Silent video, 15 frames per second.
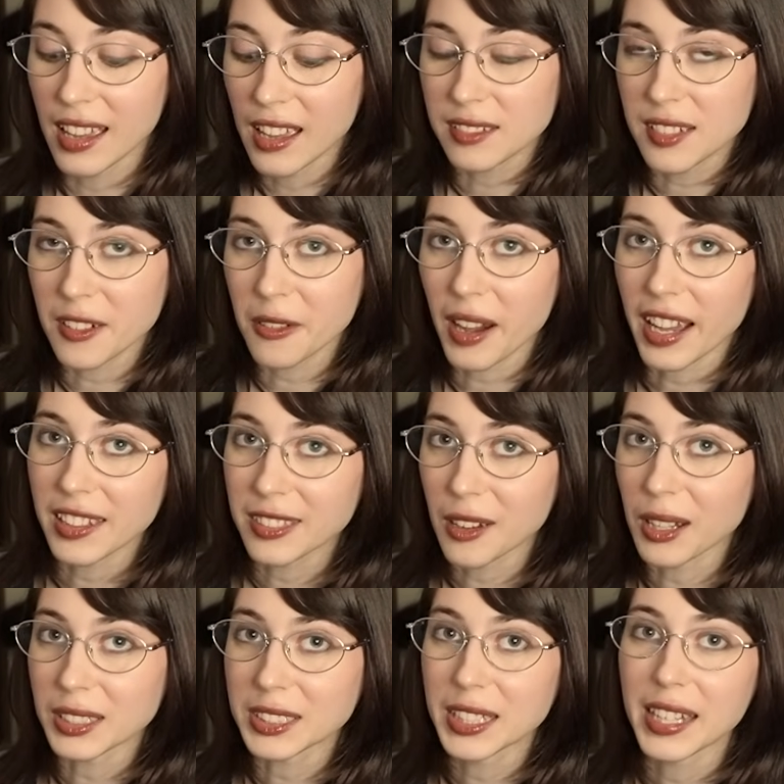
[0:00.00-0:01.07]
So I
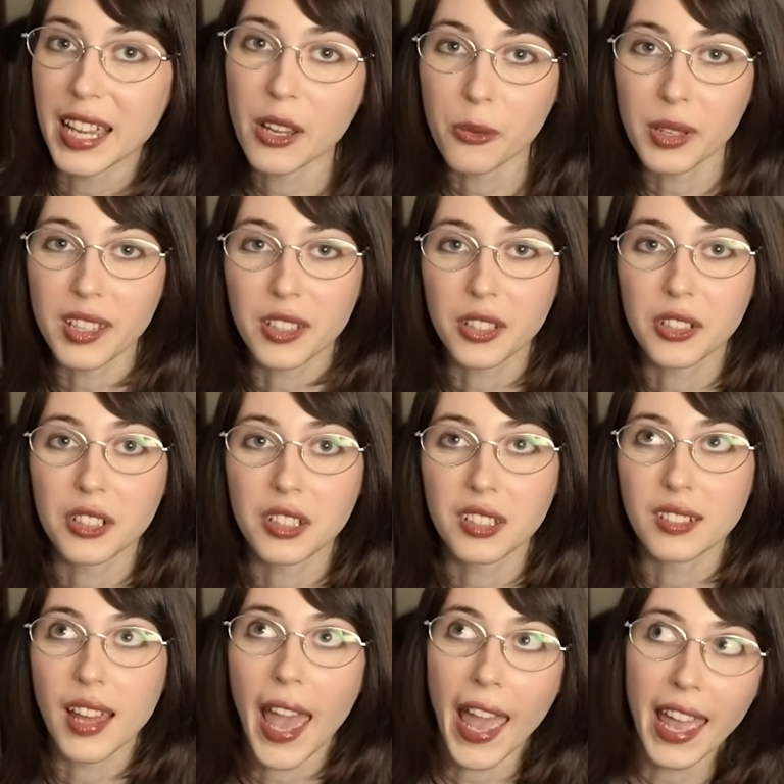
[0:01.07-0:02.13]
thought today we
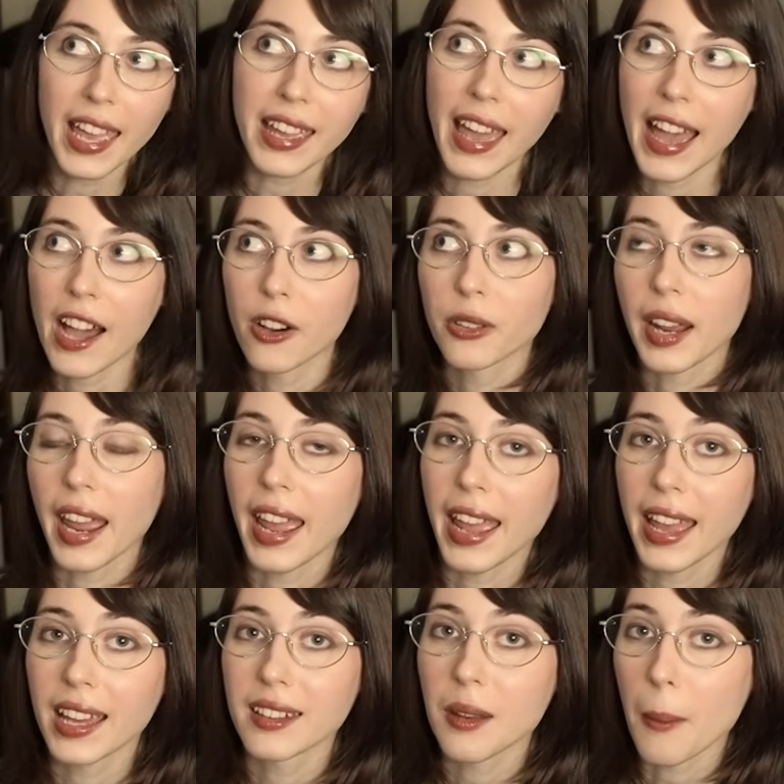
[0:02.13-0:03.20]
could hang out
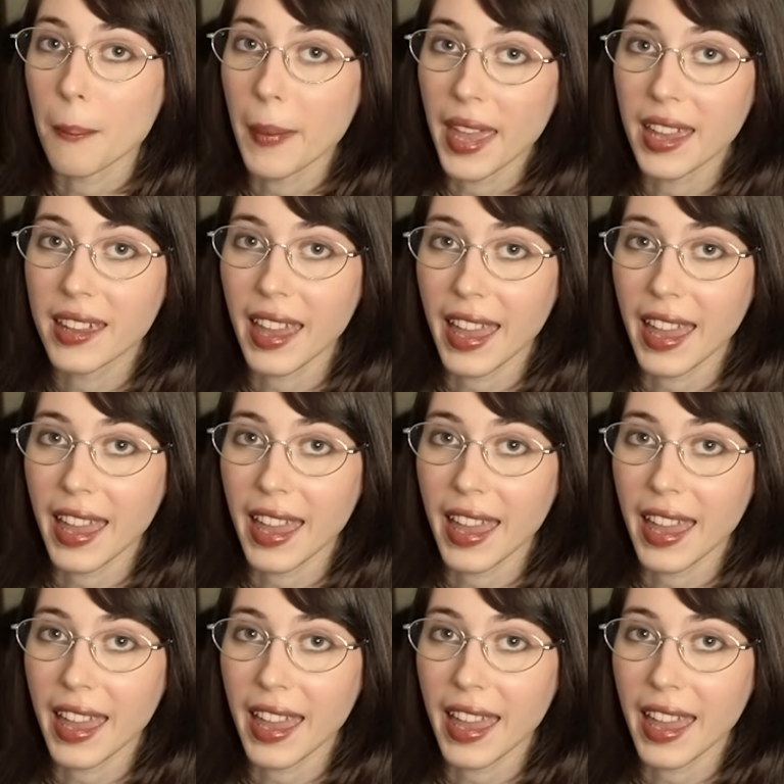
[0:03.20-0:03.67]
and make